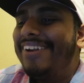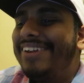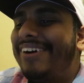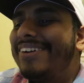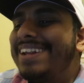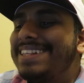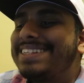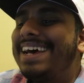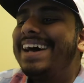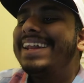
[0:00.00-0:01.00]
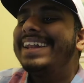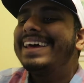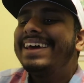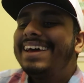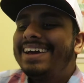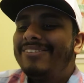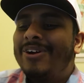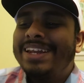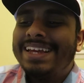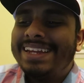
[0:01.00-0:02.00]
On the turn.
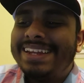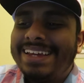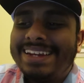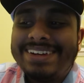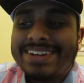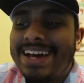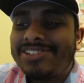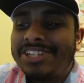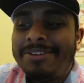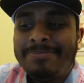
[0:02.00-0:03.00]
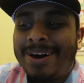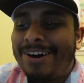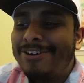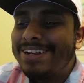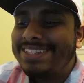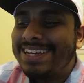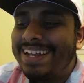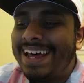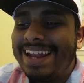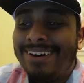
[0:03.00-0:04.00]
Well, he didn't catch it, but on the
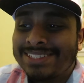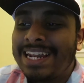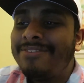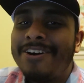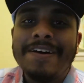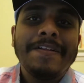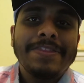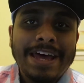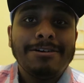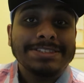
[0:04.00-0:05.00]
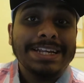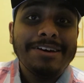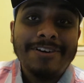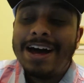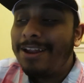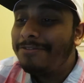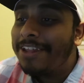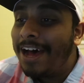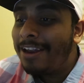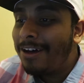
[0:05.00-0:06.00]
turn, that was clever. That was clever. I love
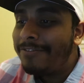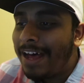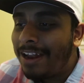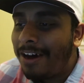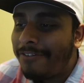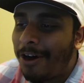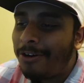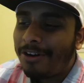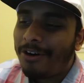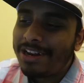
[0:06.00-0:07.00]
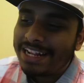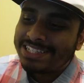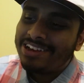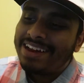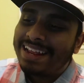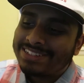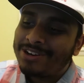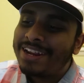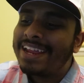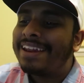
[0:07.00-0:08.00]
that. I love it. On the turn, he
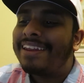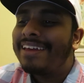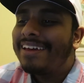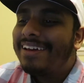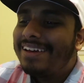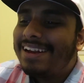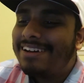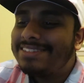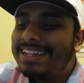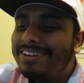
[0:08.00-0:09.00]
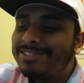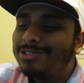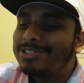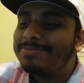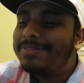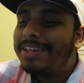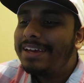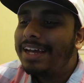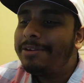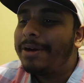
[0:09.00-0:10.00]
shot it in. That was awesome.
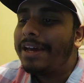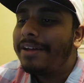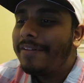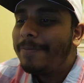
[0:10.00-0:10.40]
Anyway.